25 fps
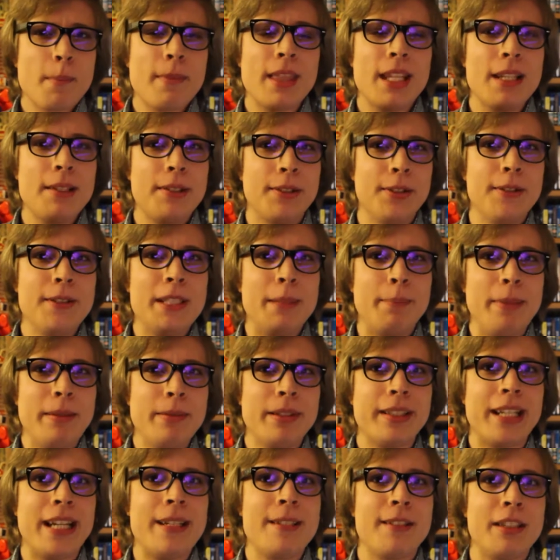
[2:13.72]
as soon as
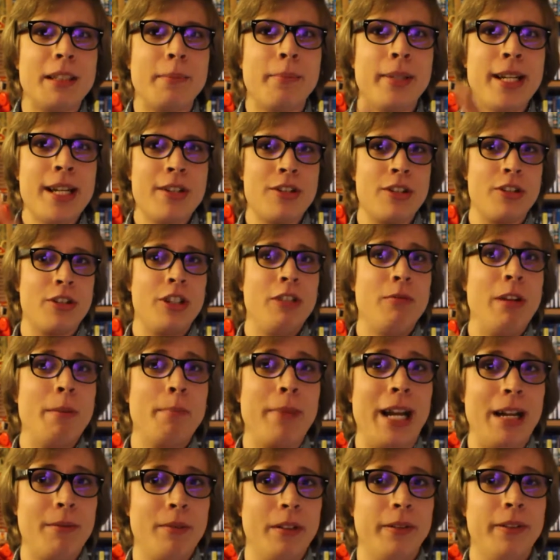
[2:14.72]
Biba came to the picture, she went
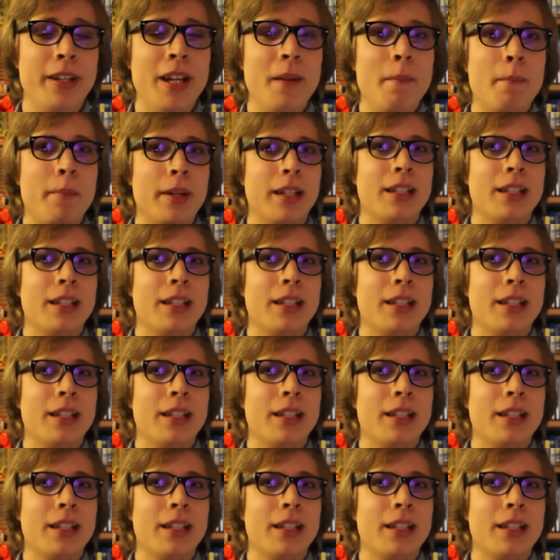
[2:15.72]
back with him.